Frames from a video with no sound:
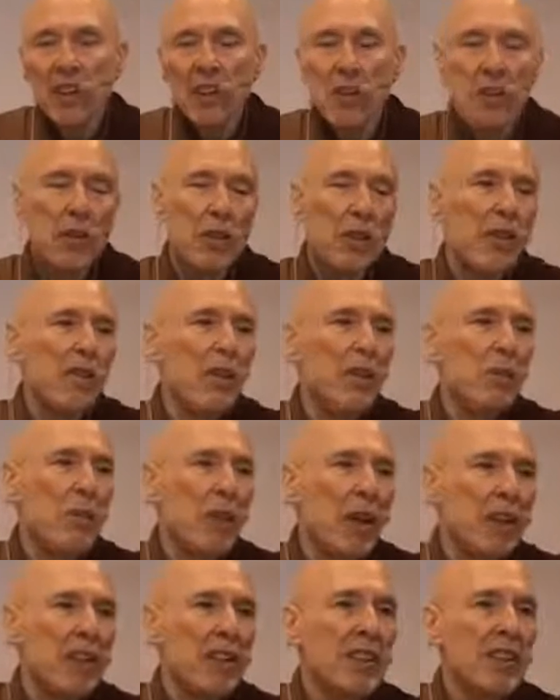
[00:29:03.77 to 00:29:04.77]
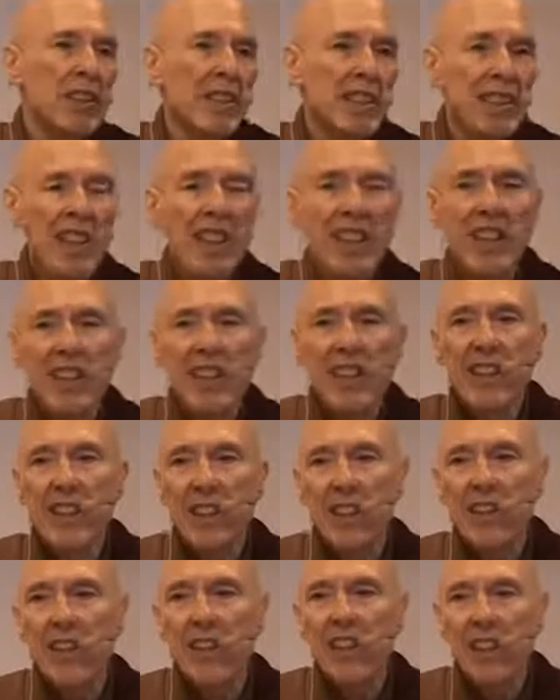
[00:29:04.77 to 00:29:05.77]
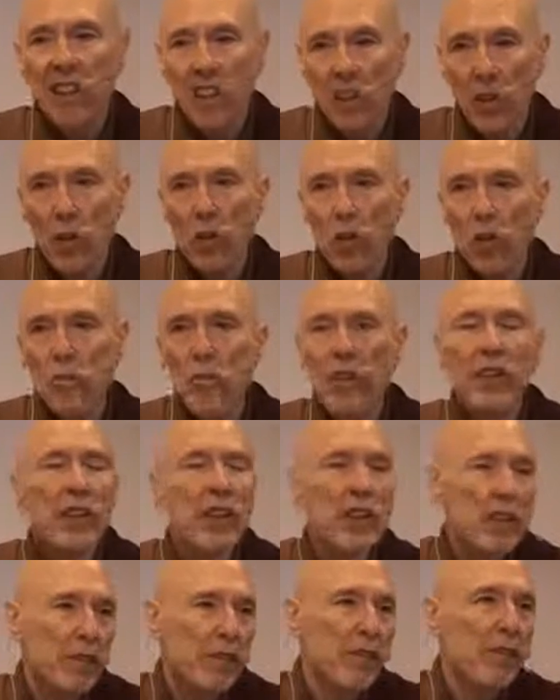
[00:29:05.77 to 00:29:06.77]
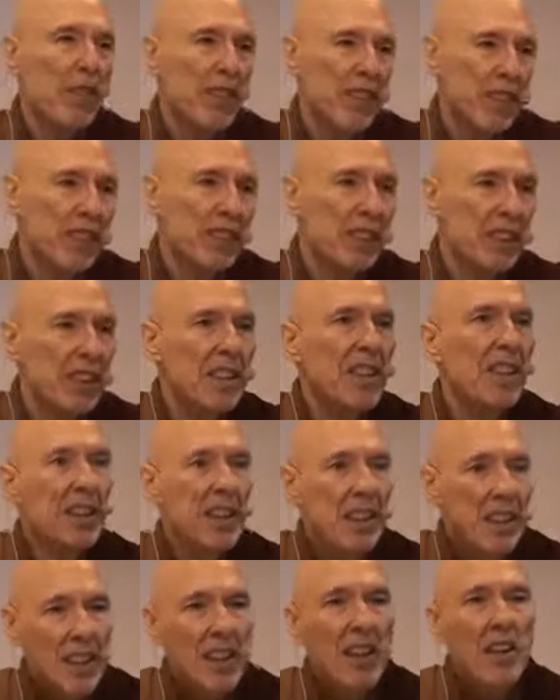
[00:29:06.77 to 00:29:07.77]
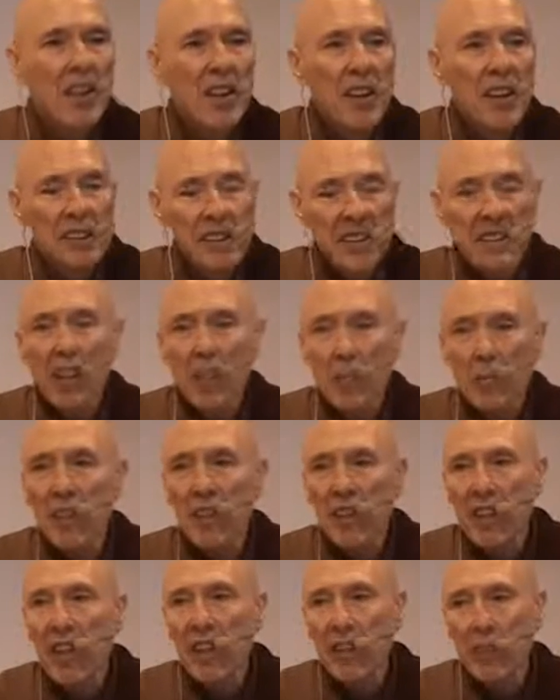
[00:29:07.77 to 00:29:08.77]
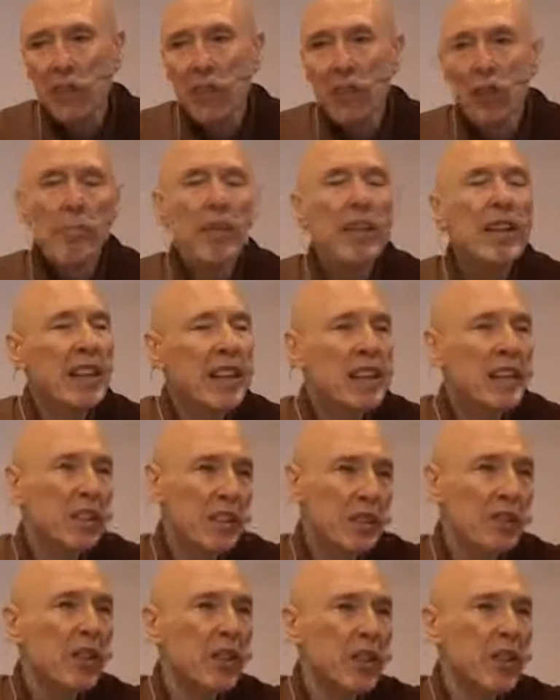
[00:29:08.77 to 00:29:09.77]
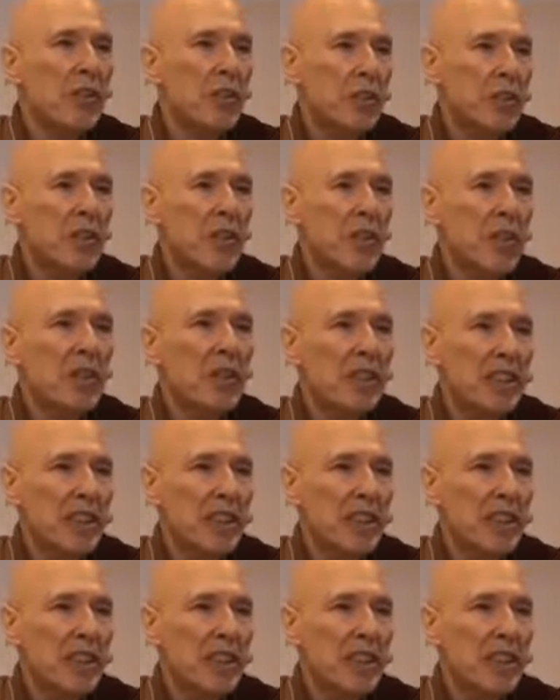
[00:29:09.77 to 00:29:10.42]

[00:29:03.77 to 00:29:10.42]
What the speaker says: Or if you want to stay here at home and live the celibate life with me, you can do so."